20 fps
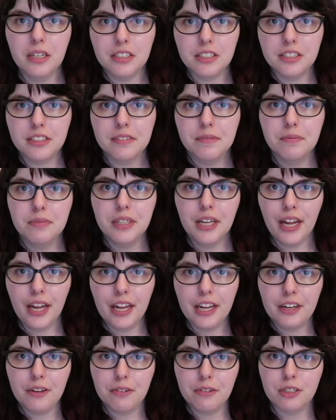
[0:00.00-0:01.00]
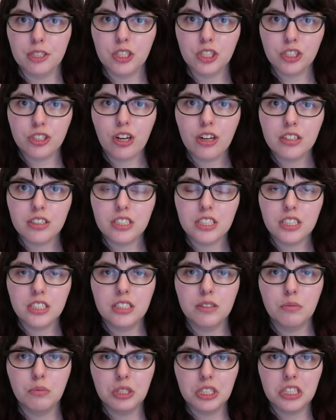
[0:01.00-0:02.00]
It's a croissant
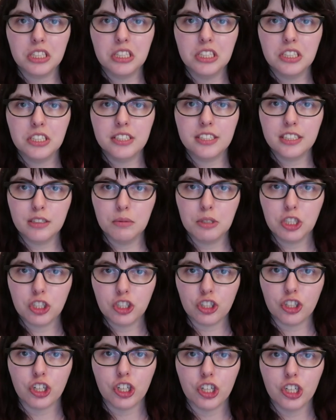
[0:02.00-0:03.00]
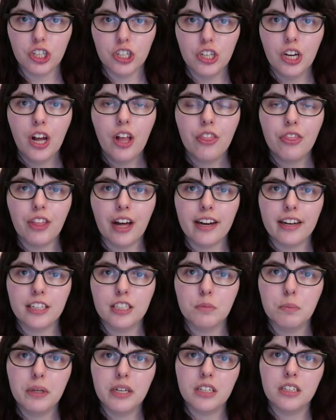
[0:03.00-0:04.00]
with cinnamon sugar that
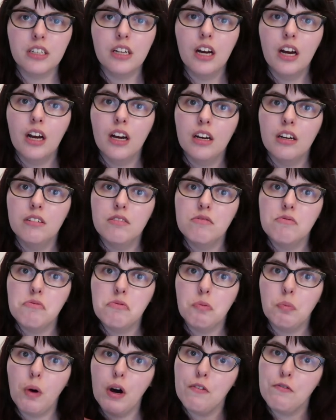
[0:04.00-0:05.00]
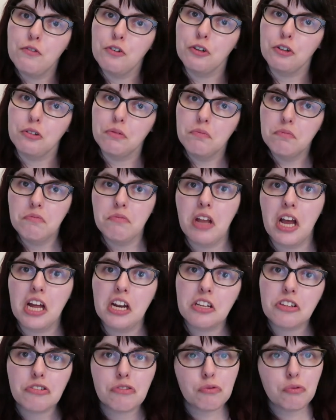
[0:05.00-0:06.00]
has been waffled,
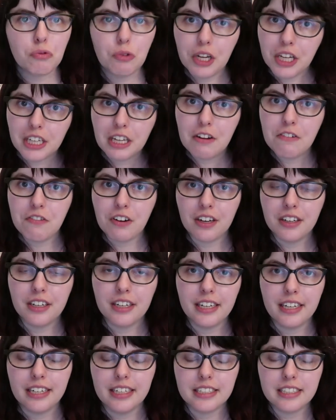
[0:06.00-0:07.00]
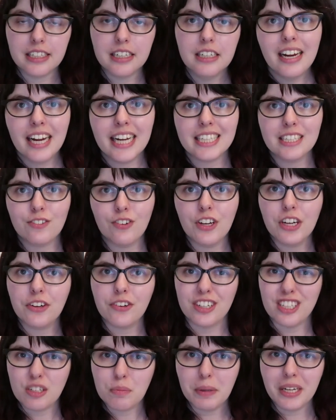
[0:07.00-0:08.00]
and it's really fun to eat. It's very
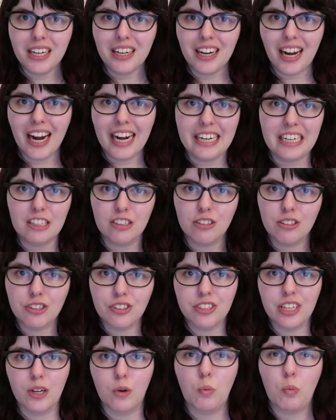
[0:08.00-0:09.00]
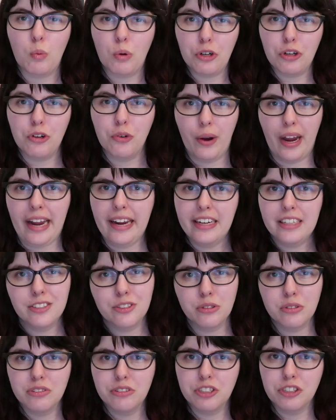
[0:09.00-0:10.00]
crispy and kind of looks like wood grain.
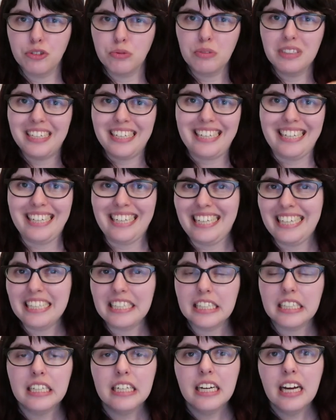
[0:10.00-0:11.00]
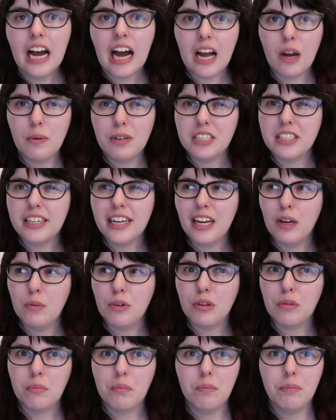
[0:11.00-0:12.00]
It's just really neat. I wish it came
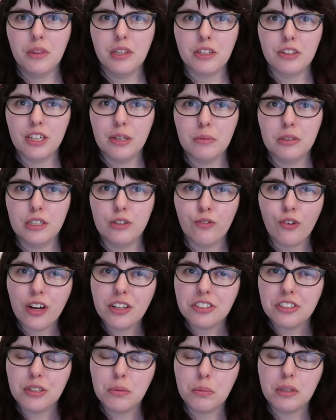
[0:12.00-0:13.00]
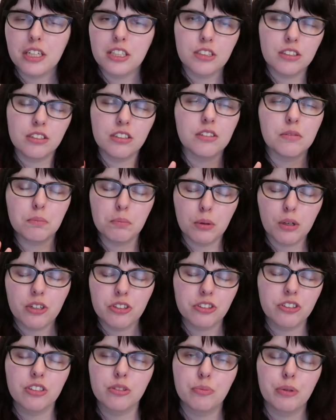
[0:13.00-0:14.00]
with cream cheese frosting, but that's, you know,
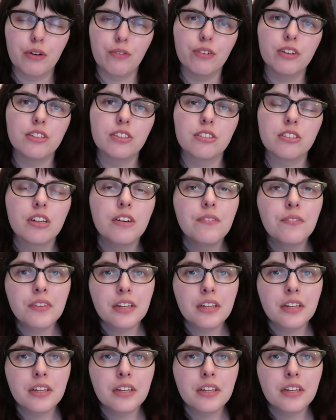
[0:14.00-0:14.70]
personal preference.